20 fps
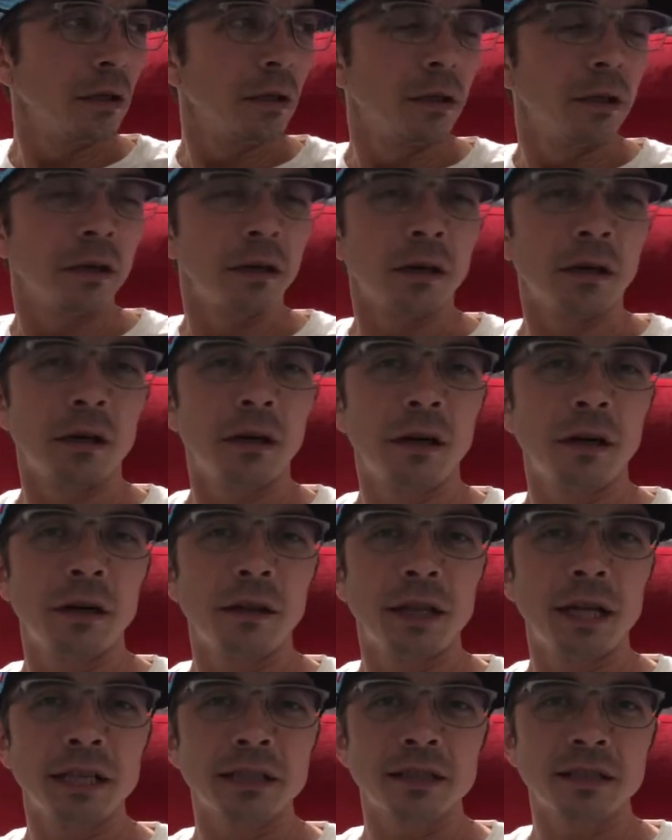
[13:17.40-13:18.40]
Oh,
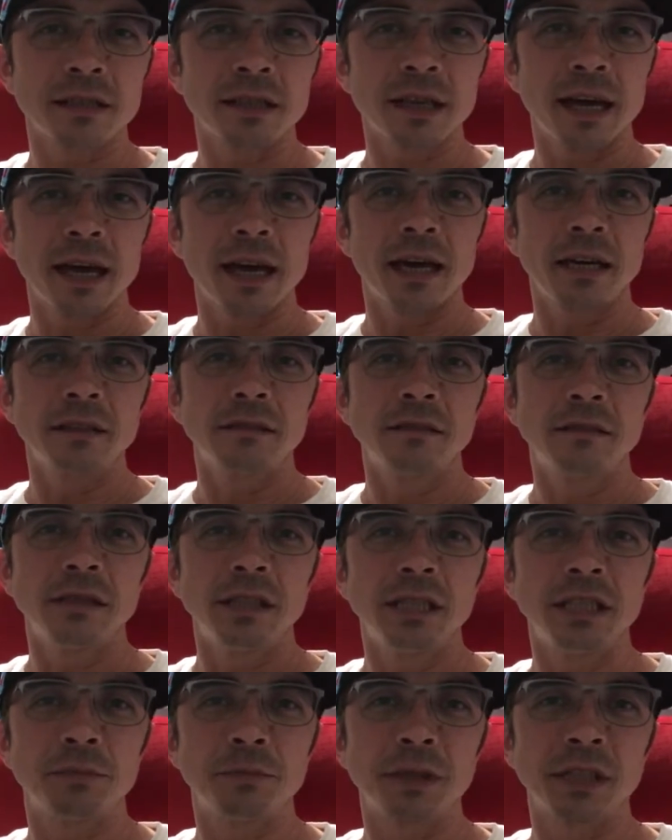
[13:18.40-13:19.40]
that's sad.
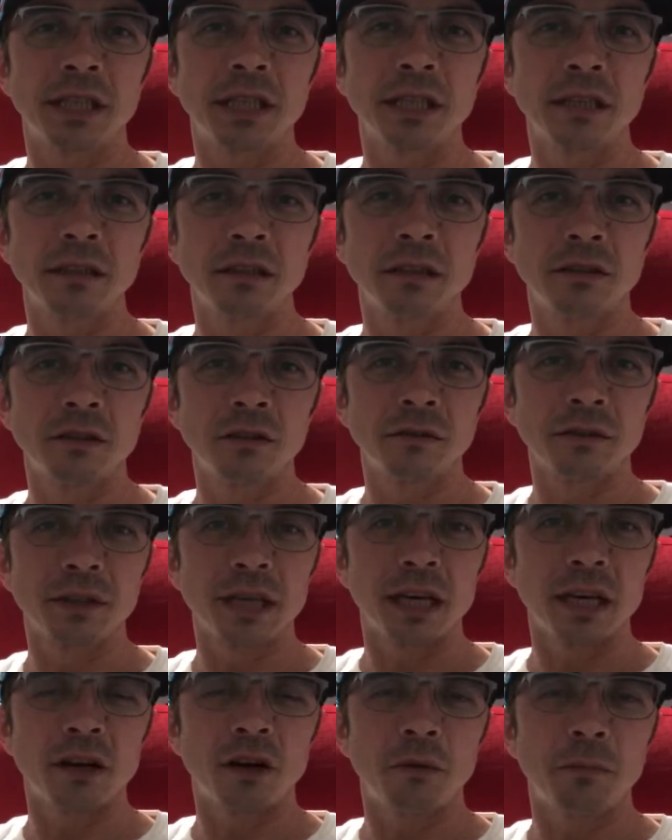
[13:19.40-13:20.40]
He's been killing over
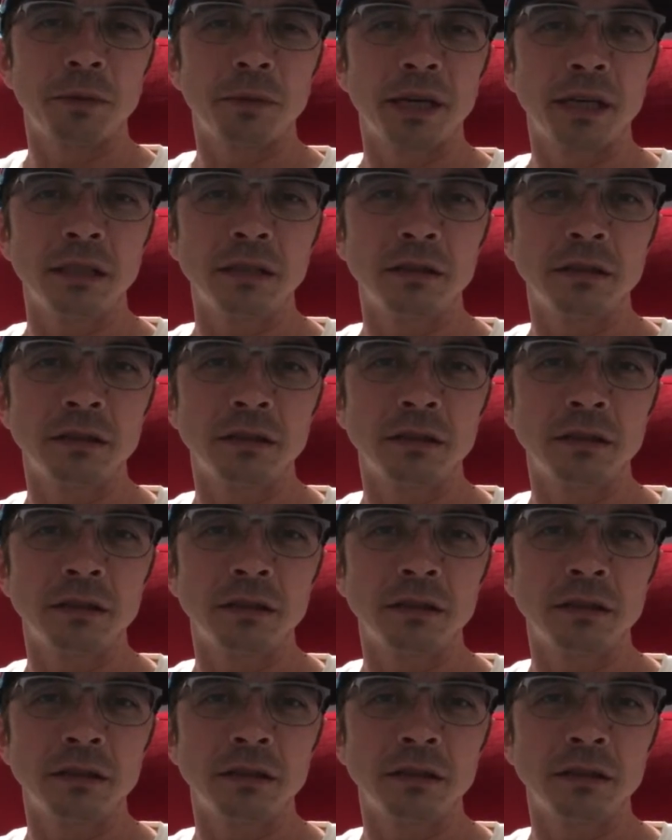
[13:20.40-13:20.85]
that, I'll bet.